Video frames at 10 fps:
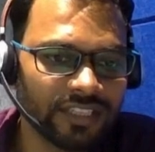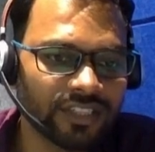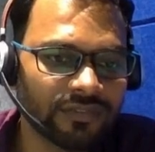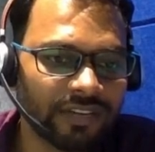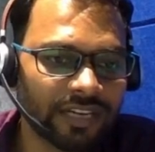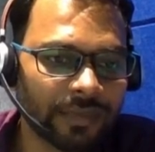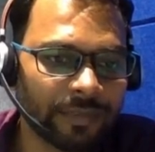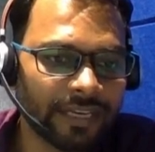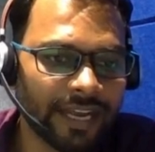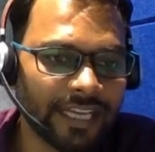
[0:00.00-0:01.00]
it will
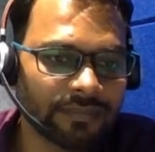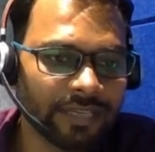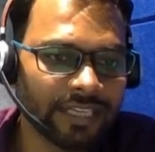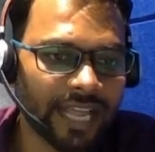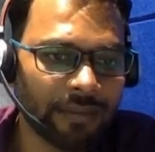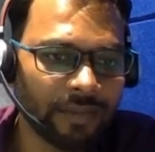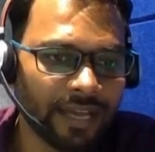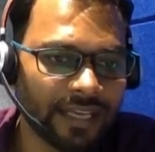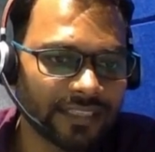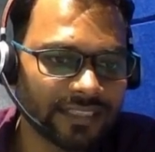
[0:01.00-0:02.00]
repeat as many times
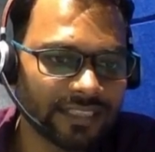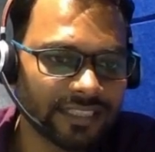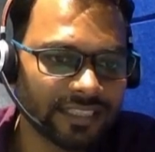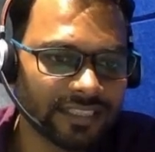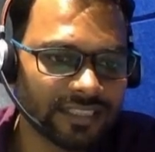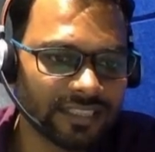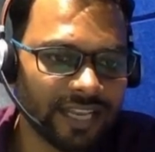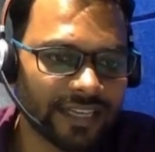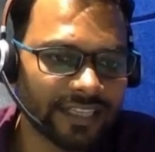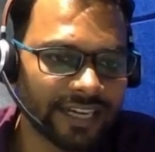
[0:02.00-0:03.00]
as it is,
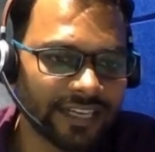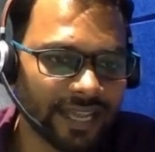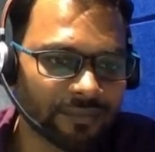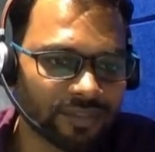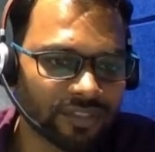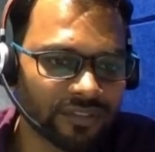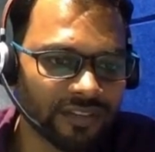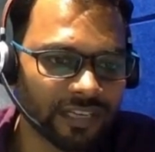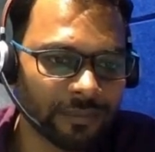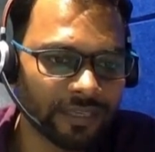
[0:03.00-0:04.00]
like 10 times. So it
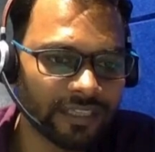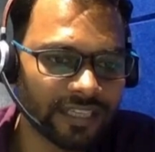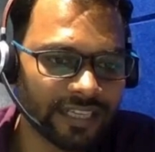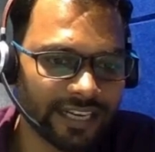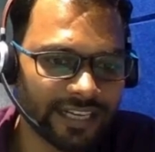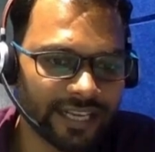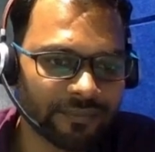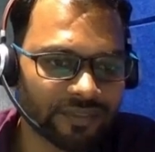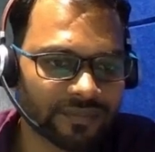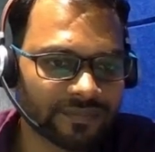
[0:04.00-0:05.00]
will repeat the 10 times.